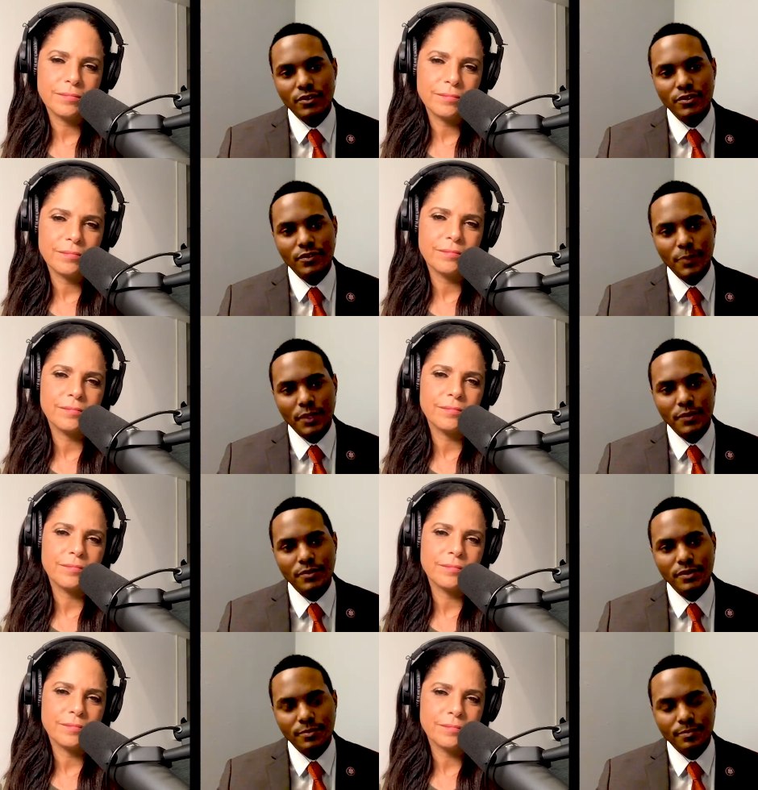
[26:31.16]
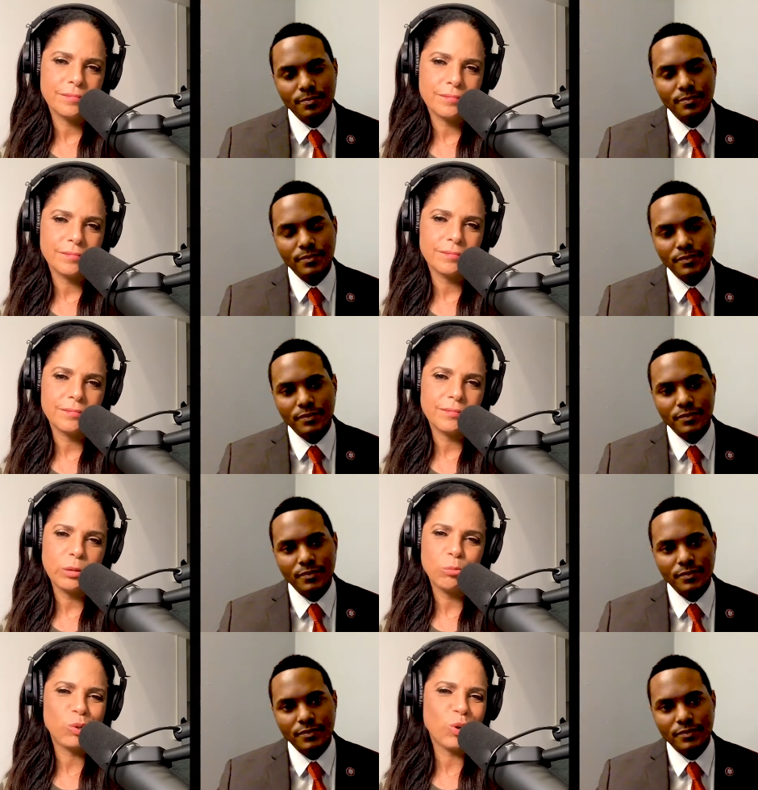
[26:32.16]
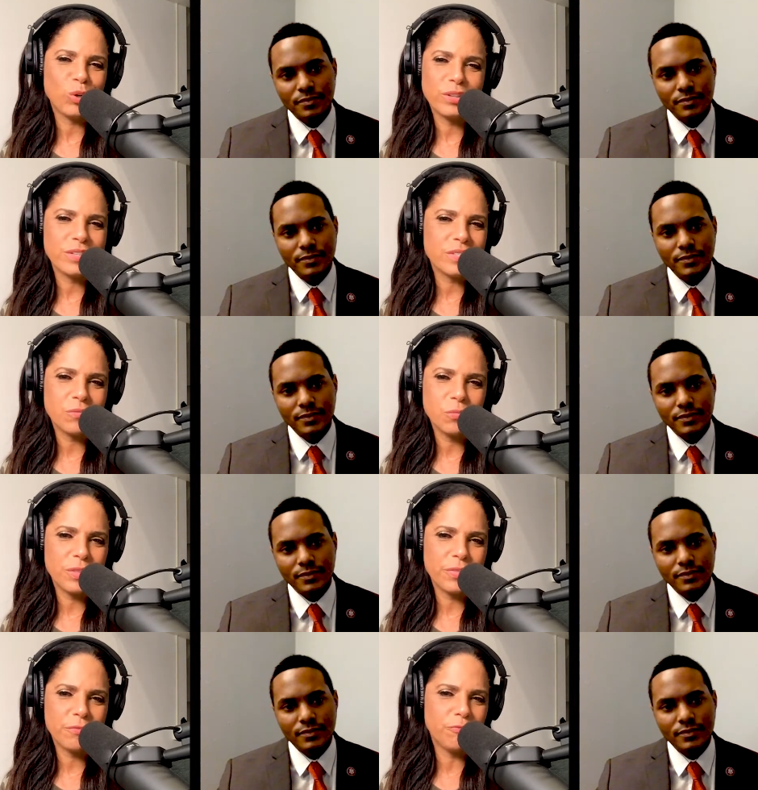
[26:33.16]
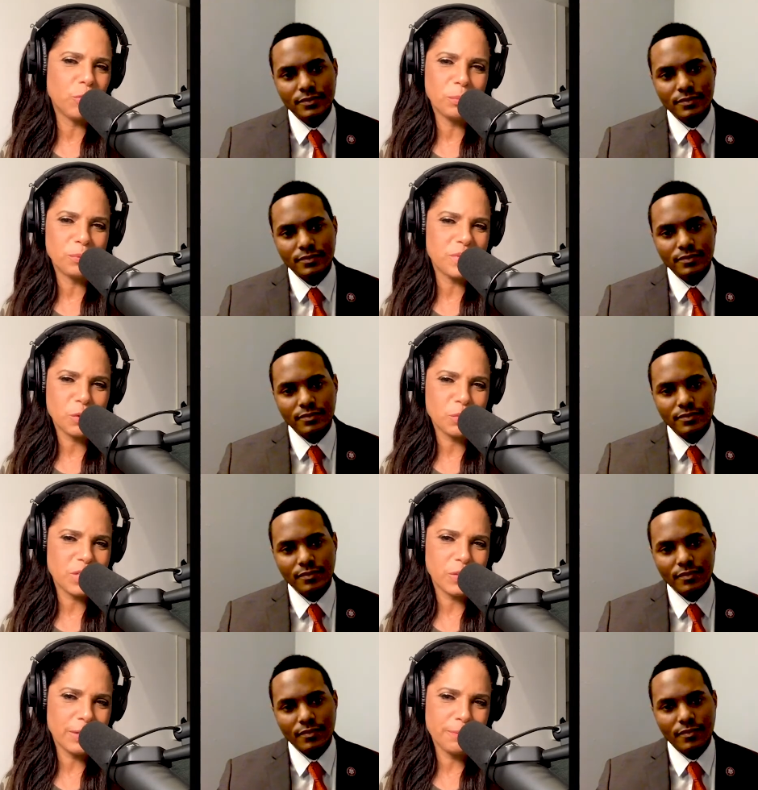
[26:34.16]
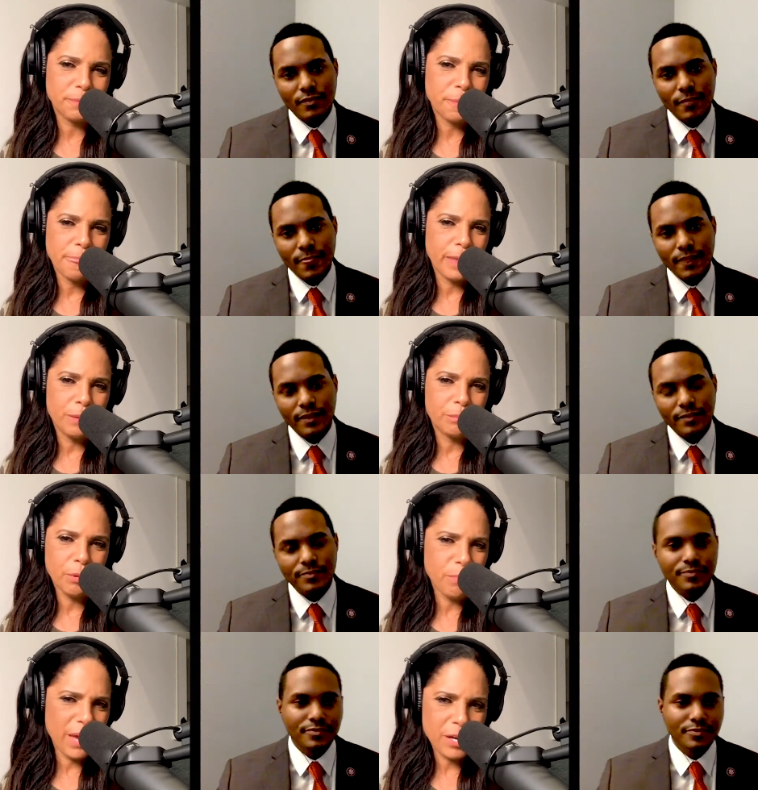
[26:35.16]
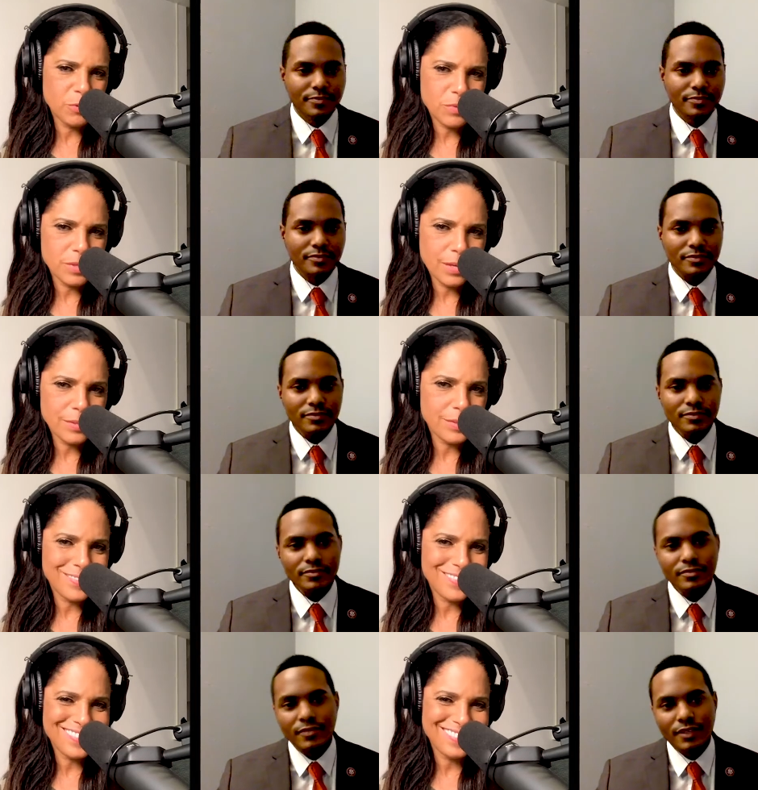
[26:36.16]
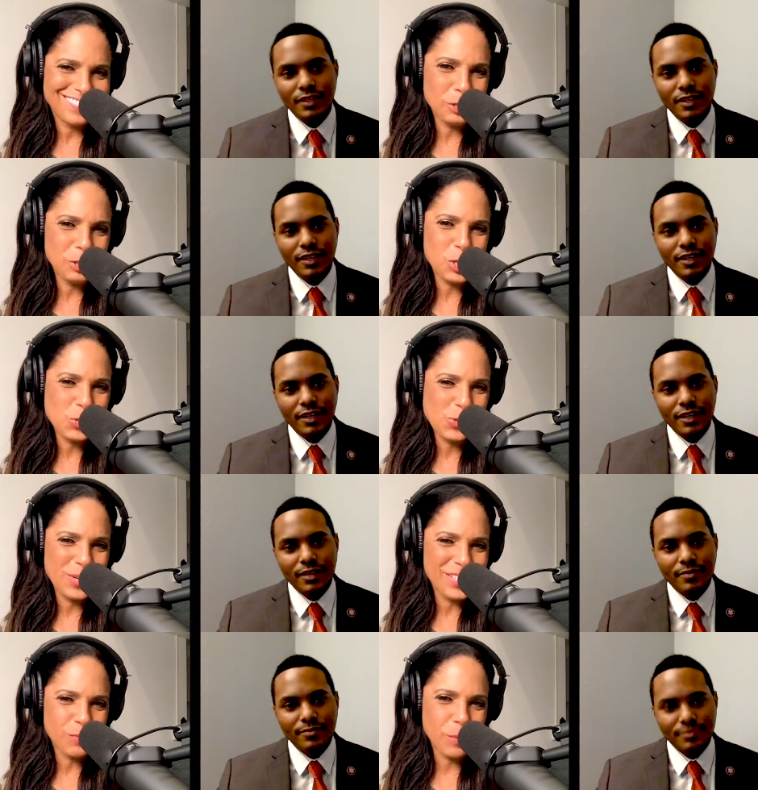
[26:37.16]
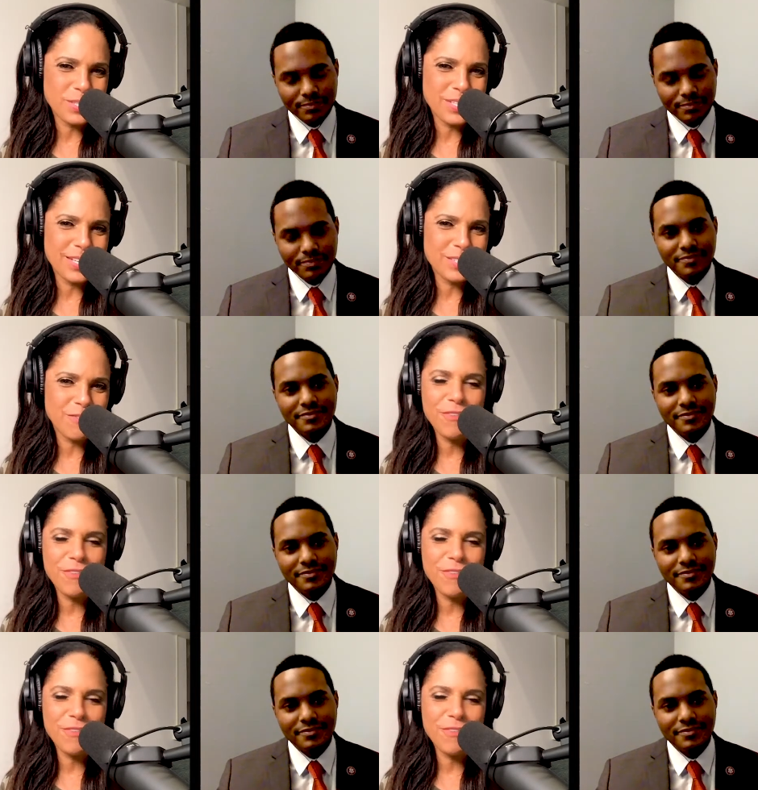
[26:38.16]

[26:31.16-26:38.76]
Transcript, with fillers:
Speaker 1: inclusive democracy.
Speaker 2: Regardless of what the former Secretary Pompeo says. Richie Torres represents the